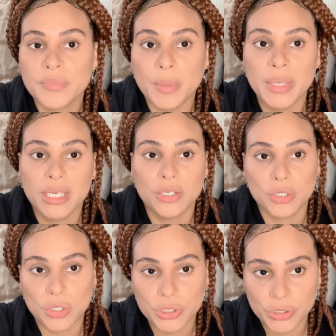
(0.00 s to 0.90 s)
making a
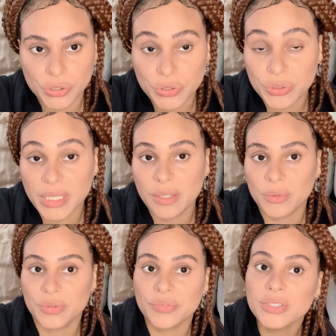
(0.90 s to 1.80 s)
larger screen on
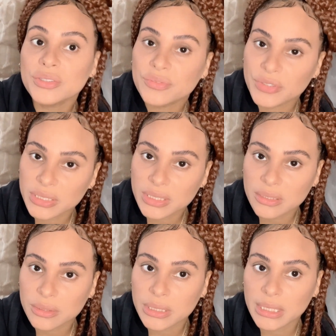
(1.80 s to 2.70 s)
the front
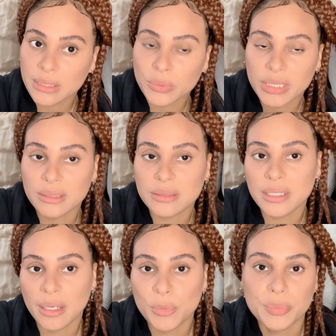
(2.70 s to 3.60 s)
screen without the
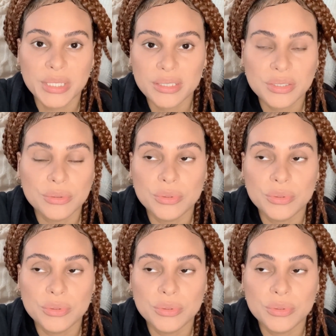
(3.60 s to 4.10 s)
camera being so